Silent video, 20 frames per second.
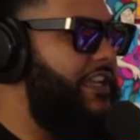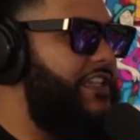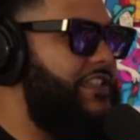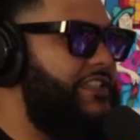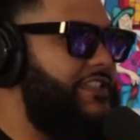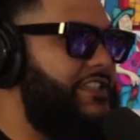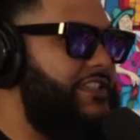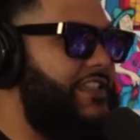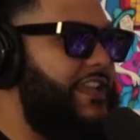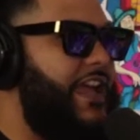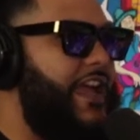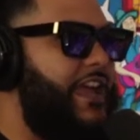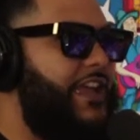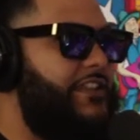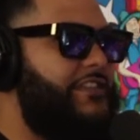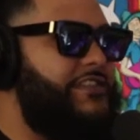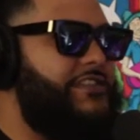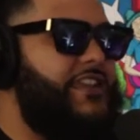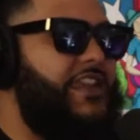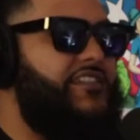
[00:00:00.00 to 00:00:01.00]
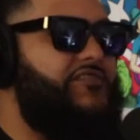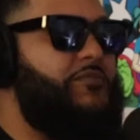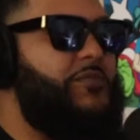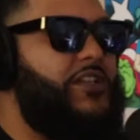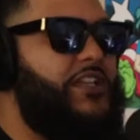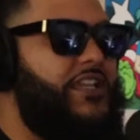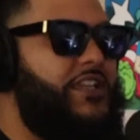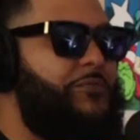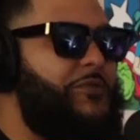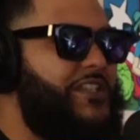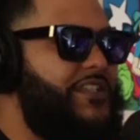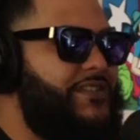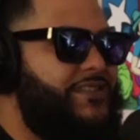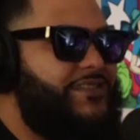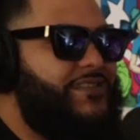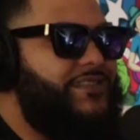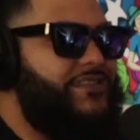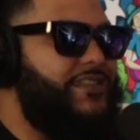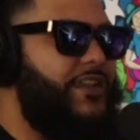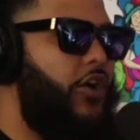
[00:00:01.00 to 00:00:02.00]
and just not save money
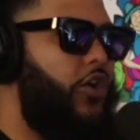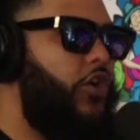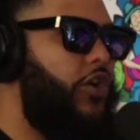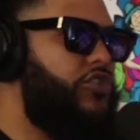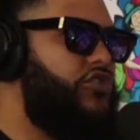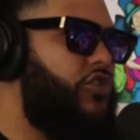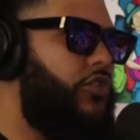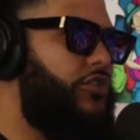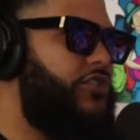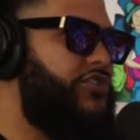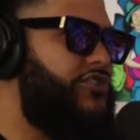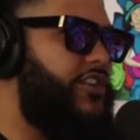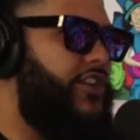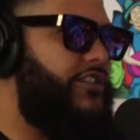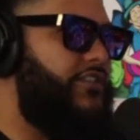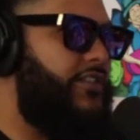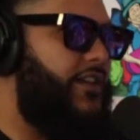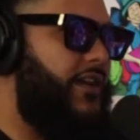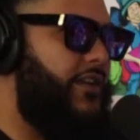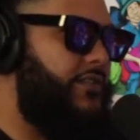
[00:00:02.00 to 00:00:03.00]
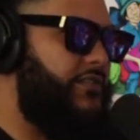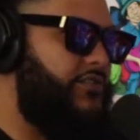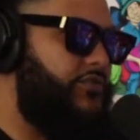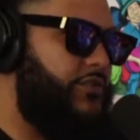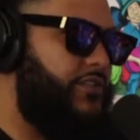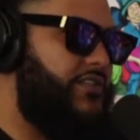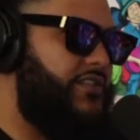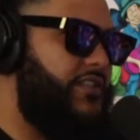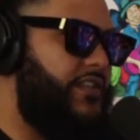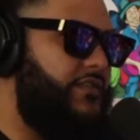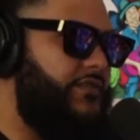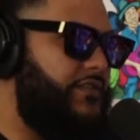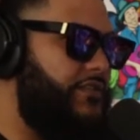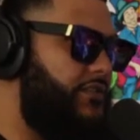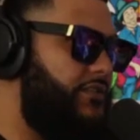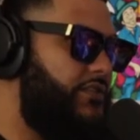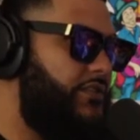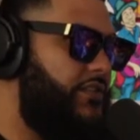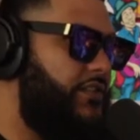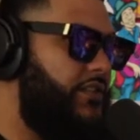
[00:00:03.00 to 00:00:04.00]
because it's like, oh, it's only ten dollars. Well, save
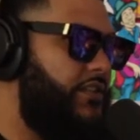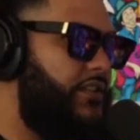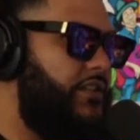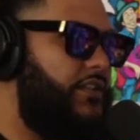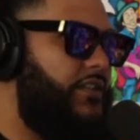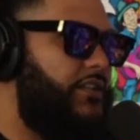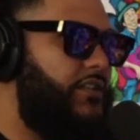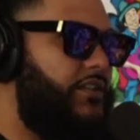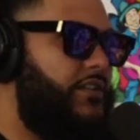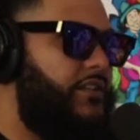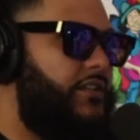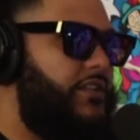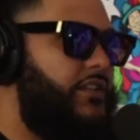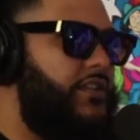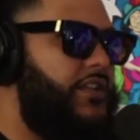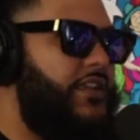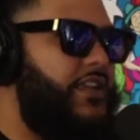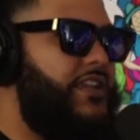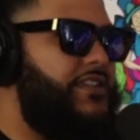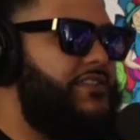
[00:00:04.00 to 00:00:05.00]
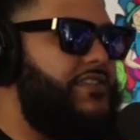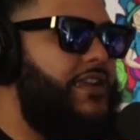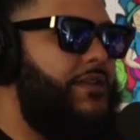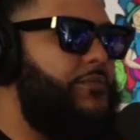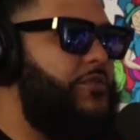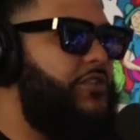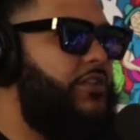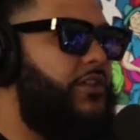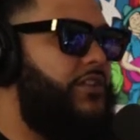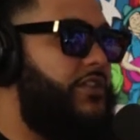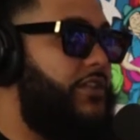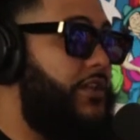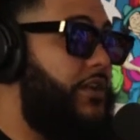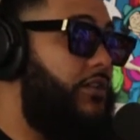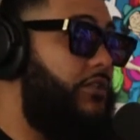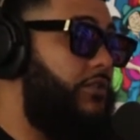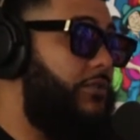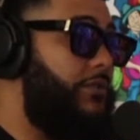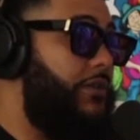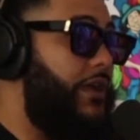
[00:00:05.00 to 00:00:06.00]
it. Yeah. And the next time you look, you're
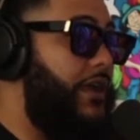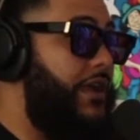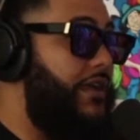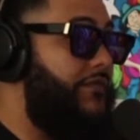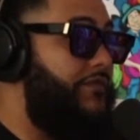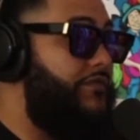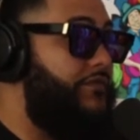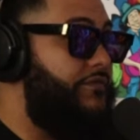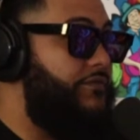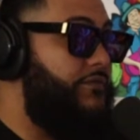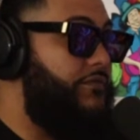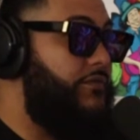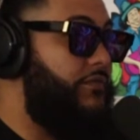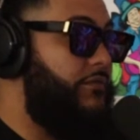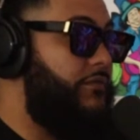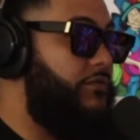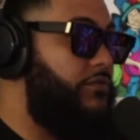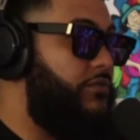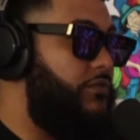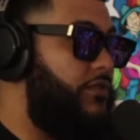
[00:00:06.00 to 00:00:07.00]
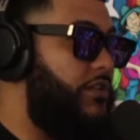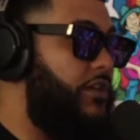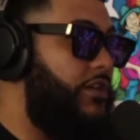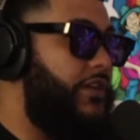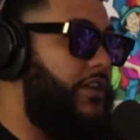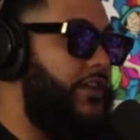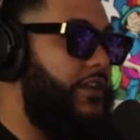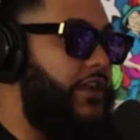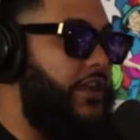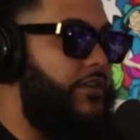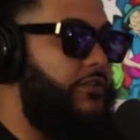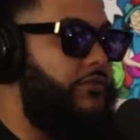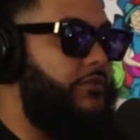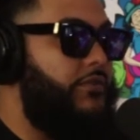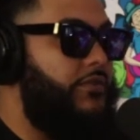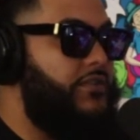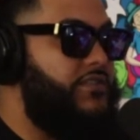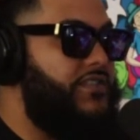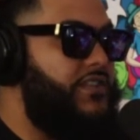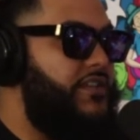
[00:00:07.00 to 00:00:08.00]
like, oh, I have thirty now
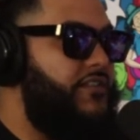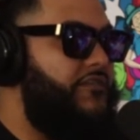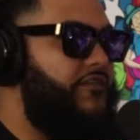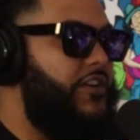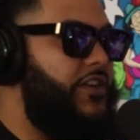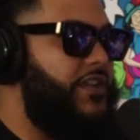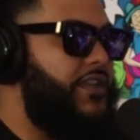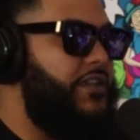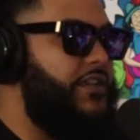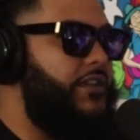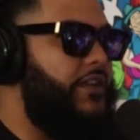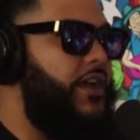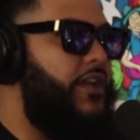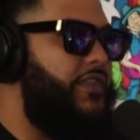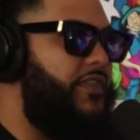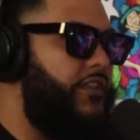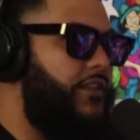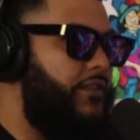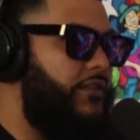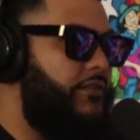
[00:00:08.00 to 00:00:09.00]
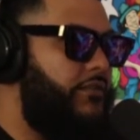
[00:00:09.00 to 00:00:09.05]
instead of fucking nothing.